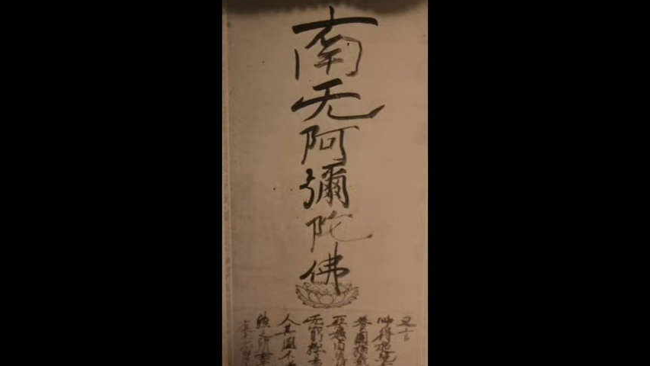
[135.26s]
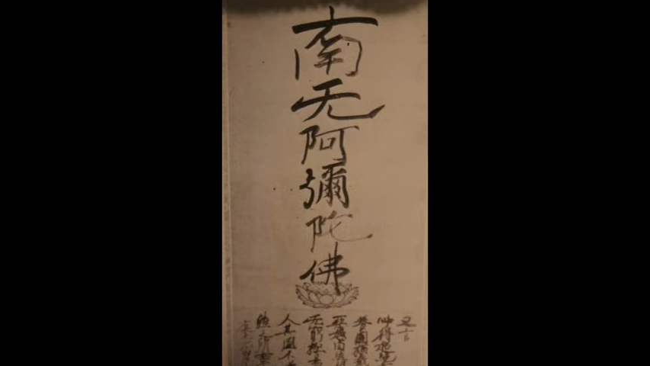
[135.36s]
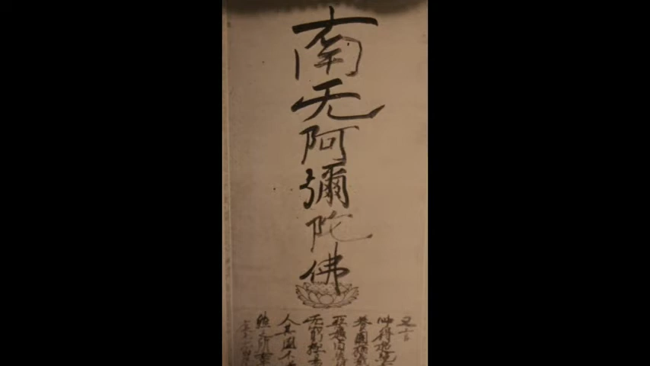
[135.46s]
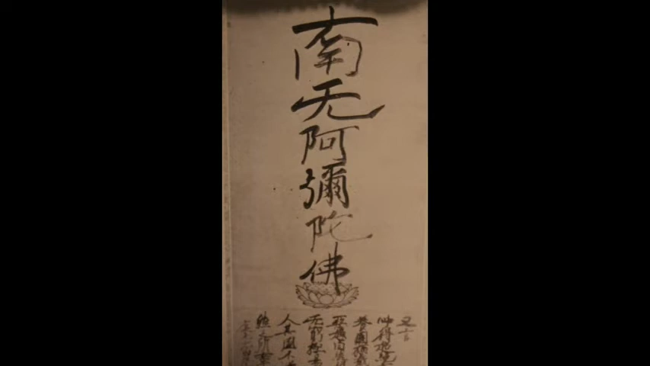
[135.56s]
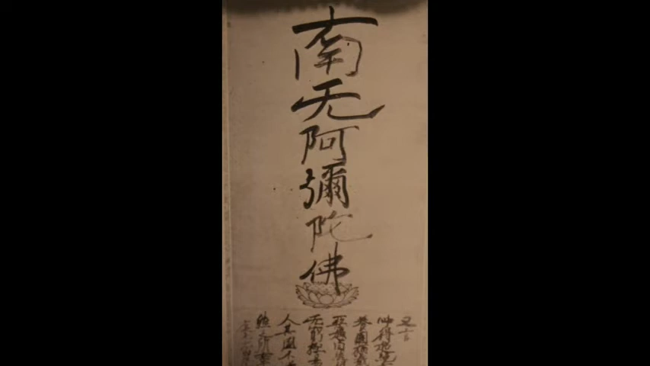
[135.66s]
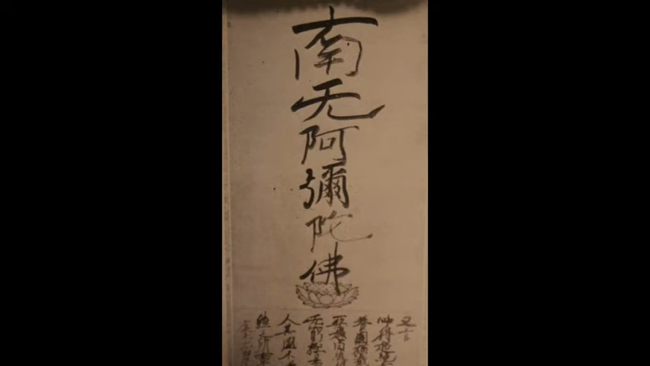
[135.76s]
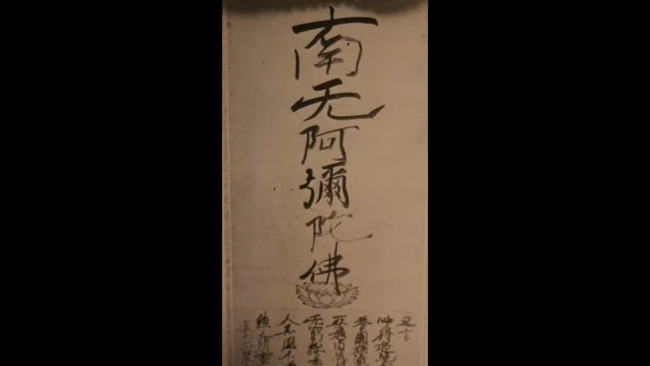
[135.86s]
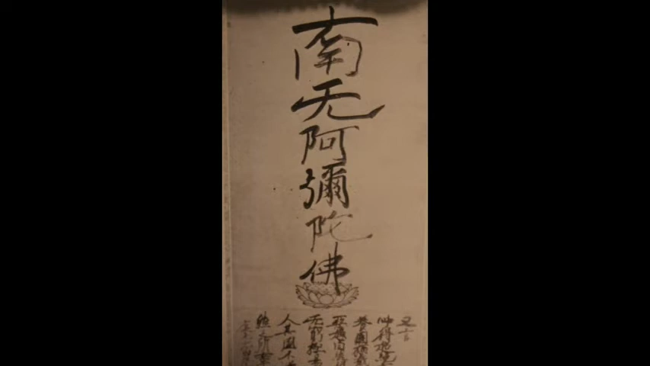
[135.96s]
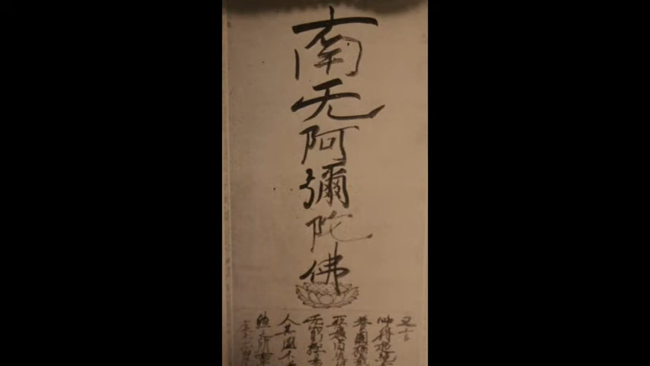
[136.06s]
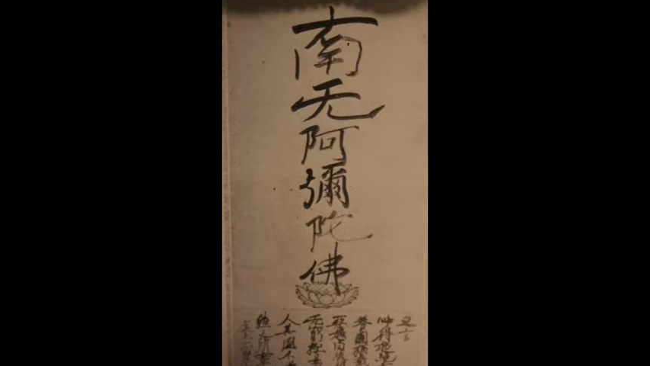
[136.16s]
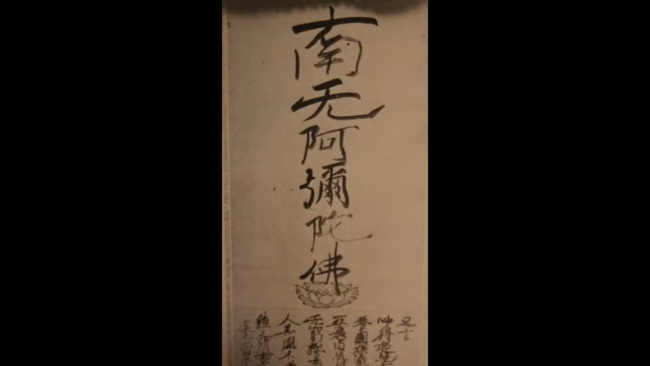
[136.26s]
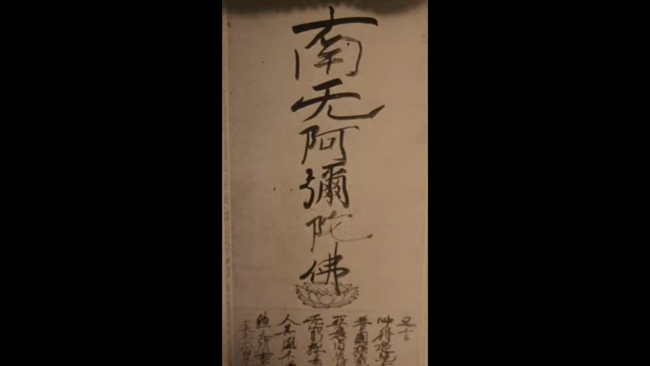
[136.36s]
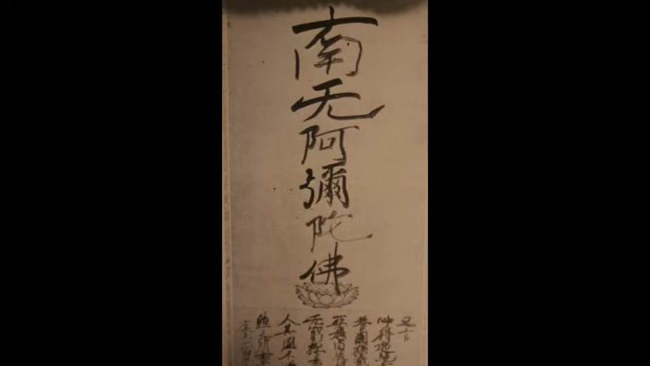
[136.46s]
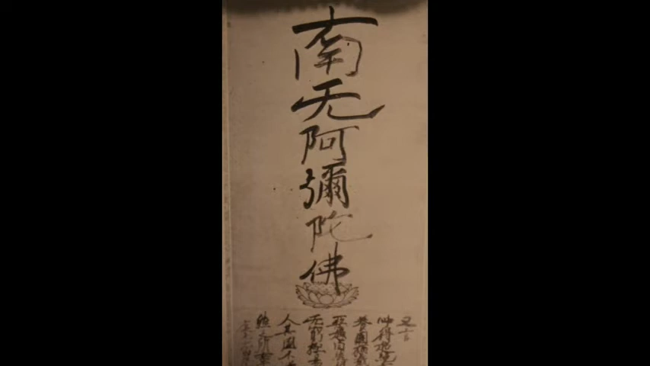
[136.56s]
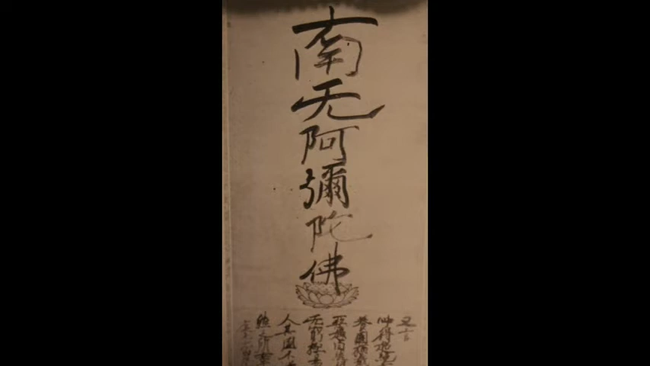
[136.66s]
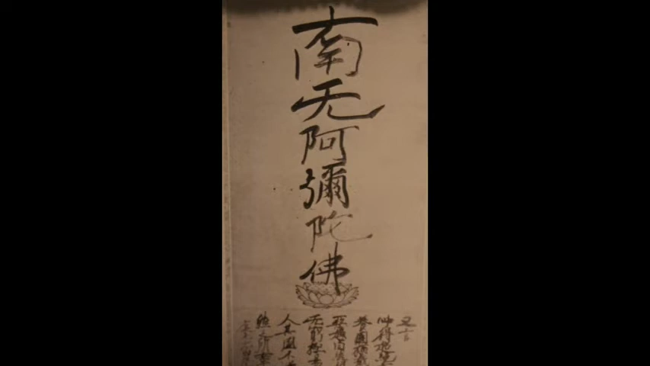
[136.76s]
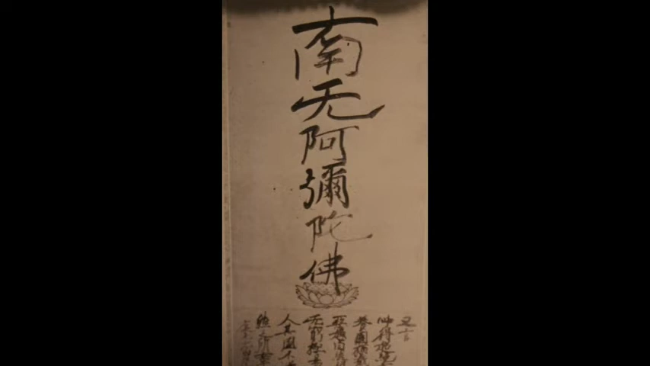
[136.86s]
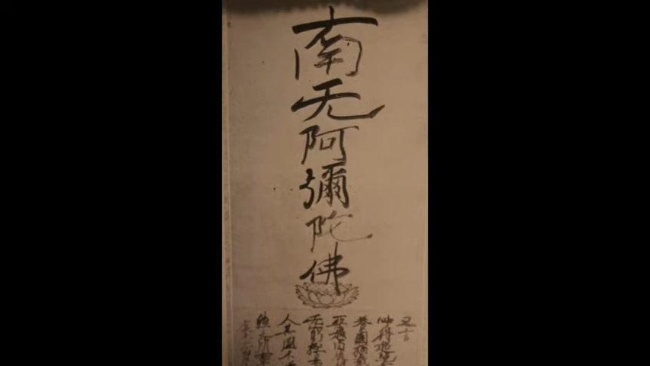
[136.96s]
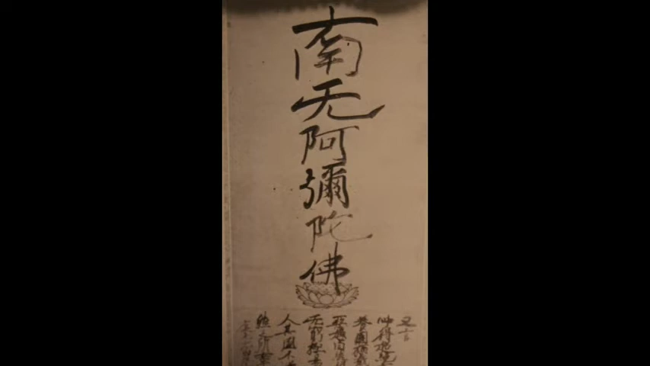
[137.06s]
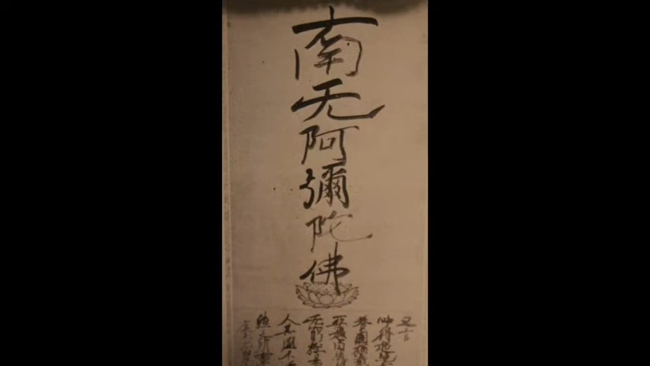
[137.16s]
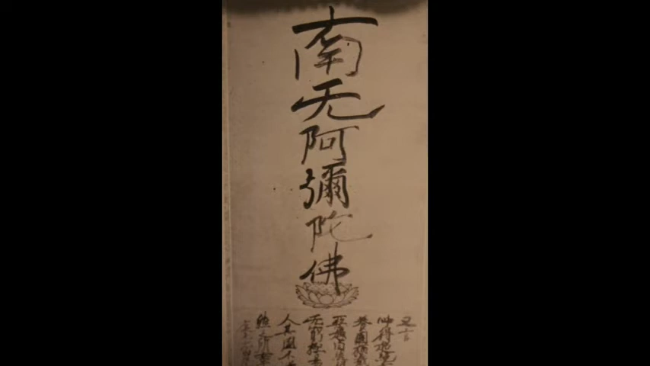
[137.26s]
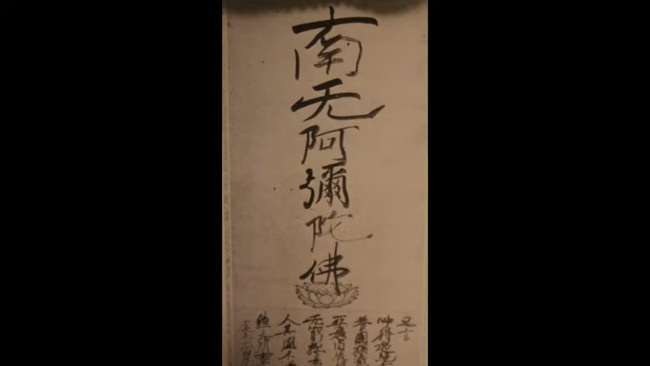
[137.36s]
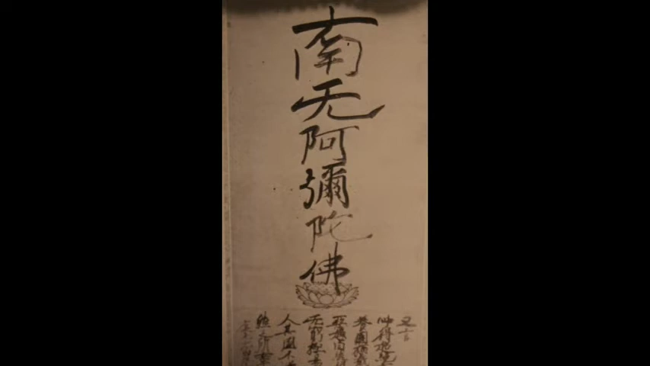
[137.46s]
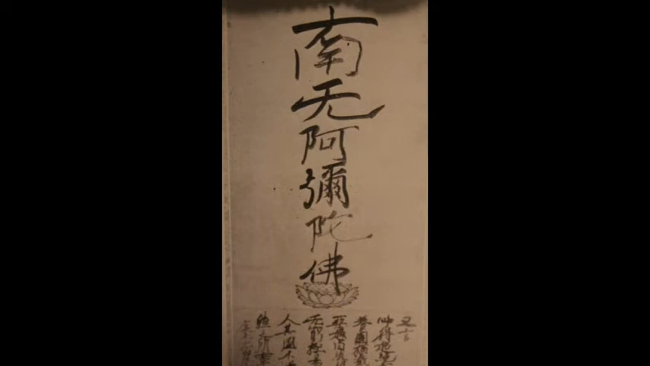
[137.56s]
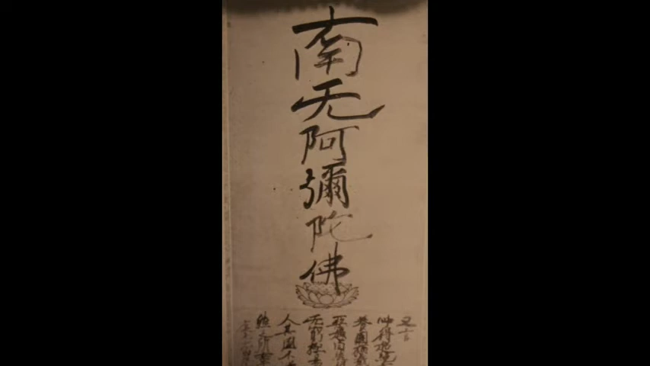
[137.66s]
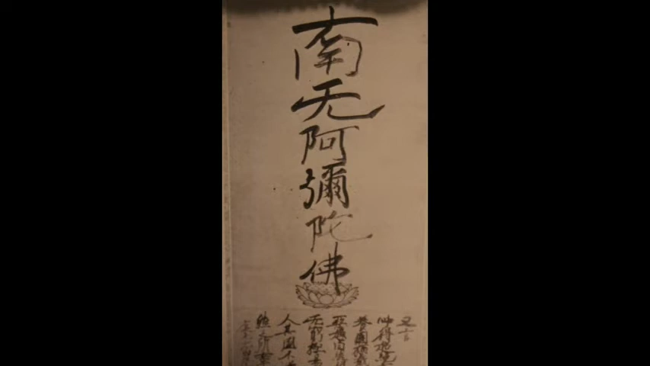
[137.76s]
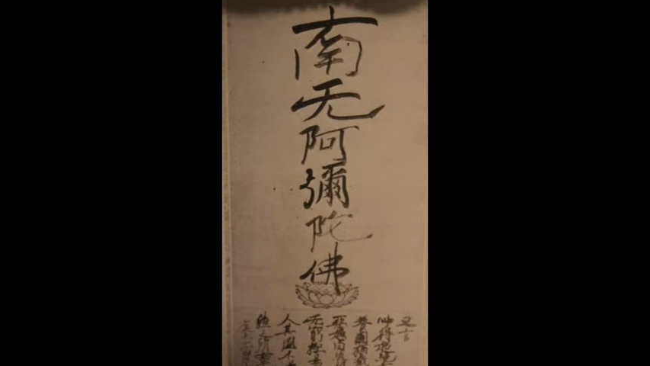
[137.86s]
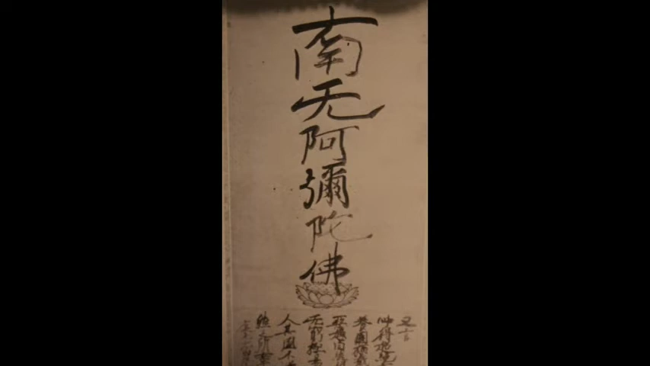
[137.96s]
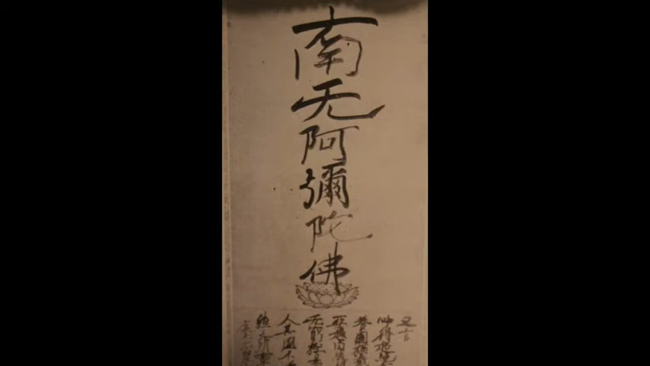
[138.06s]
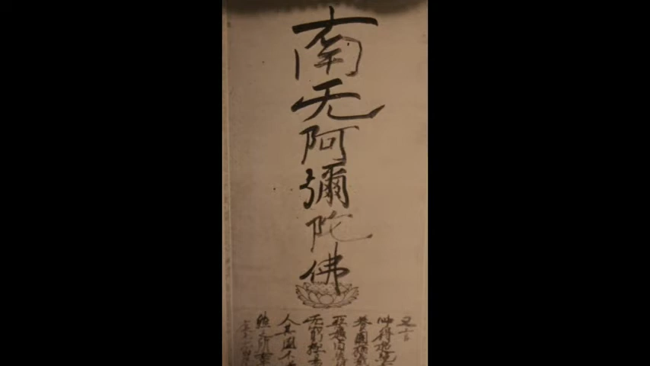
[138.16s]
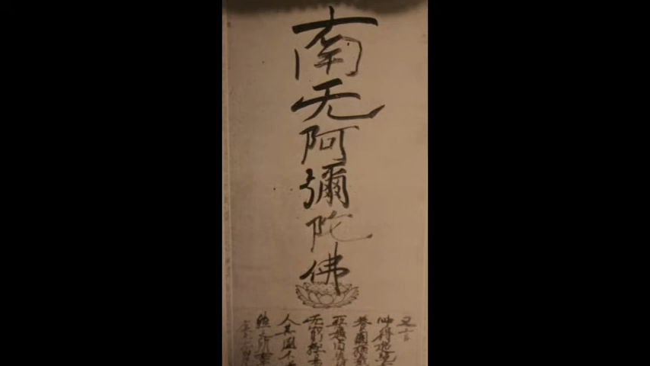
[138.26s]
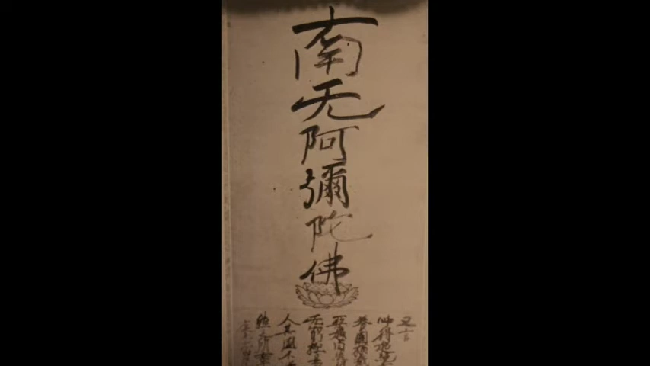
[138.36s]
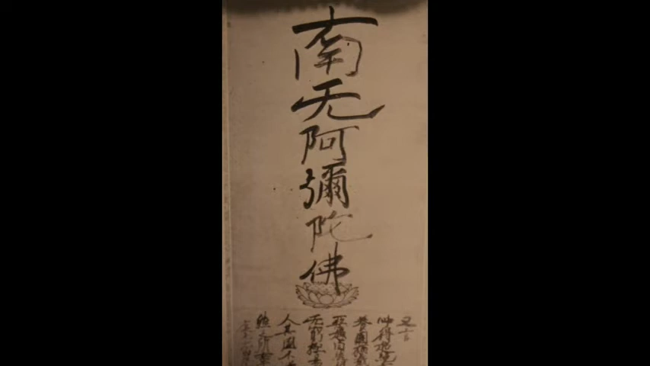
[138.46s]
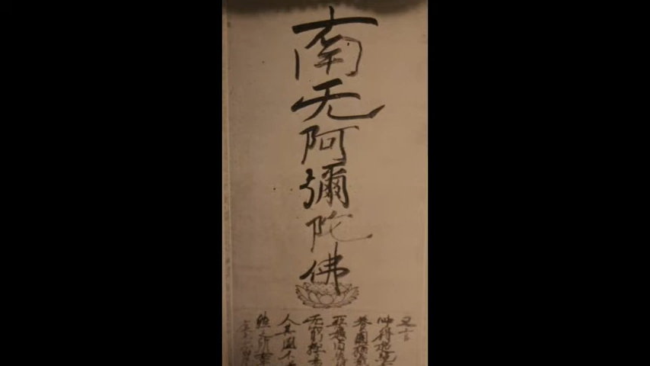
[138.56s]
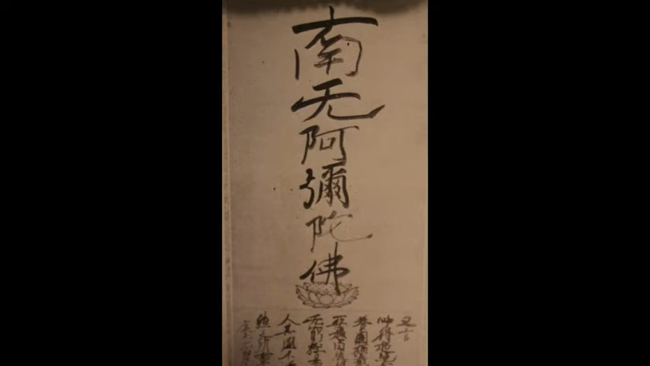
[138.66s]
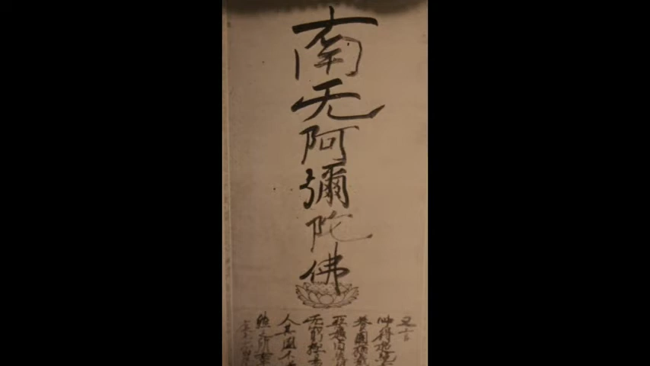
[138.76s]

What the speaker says: Nobody's mouth can be seen.